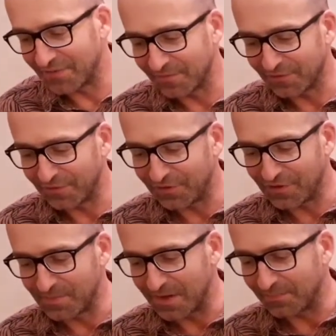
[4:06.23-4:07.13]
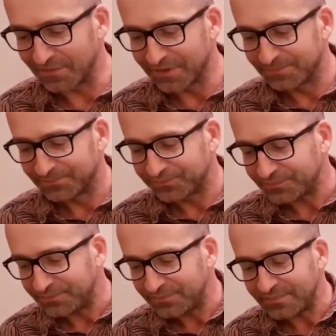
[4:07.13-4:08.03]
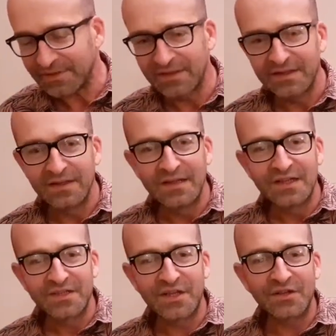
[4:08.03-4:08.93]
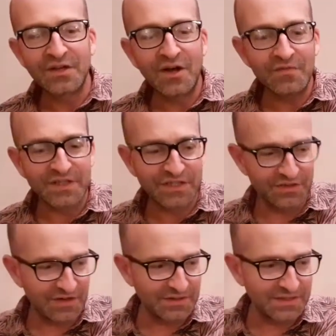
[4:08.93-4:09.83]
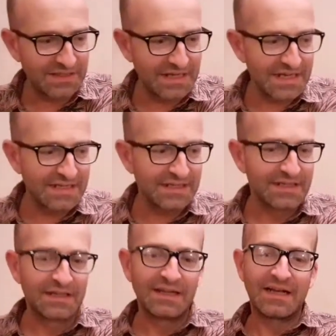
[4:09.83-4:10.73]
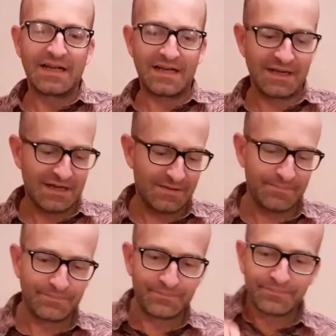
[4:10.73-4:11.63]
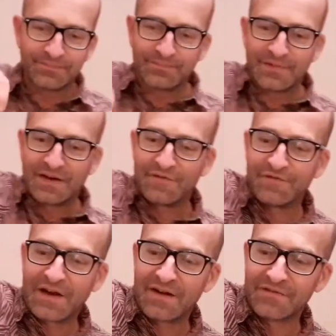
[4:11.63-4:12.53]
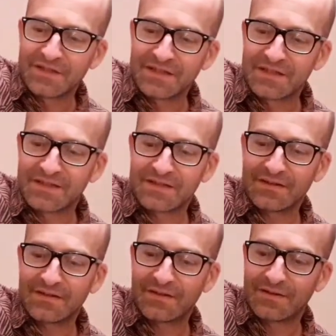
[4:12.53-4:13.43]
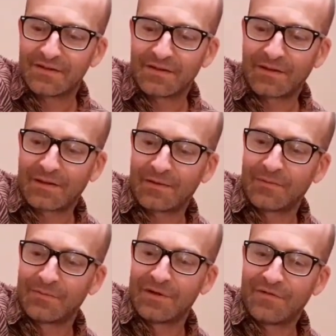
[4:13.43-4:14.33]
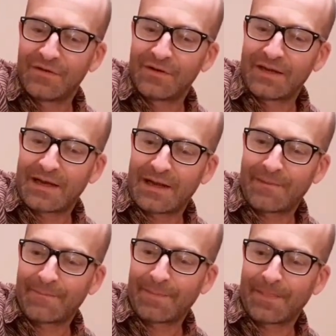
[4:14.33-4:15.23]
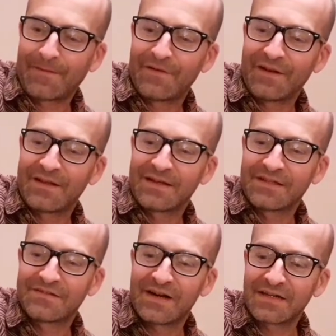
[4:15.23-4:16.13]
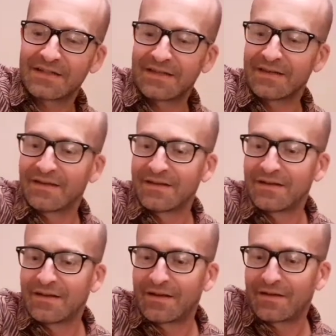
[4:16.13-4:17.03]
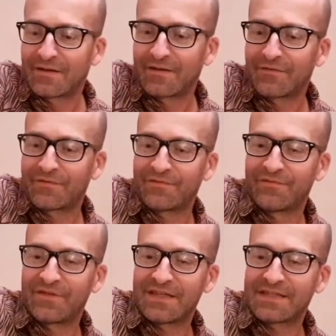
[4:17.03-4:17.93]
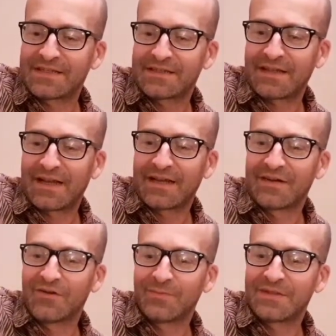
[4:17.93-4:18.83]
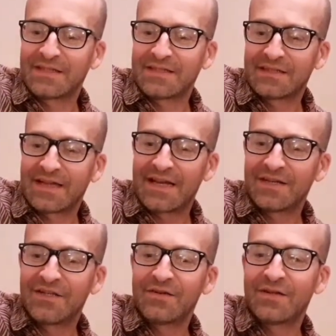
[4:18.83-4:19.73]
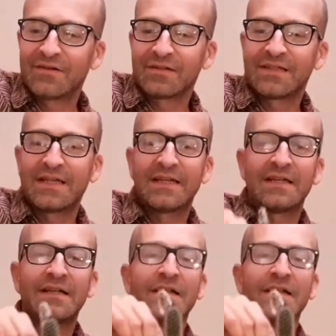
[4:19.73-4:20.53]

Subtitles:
them for a few months. So you can harvest your own seed. In fact, this is worth looking at, if I can extract it. This Echinopsis, again 2-year-old seedling,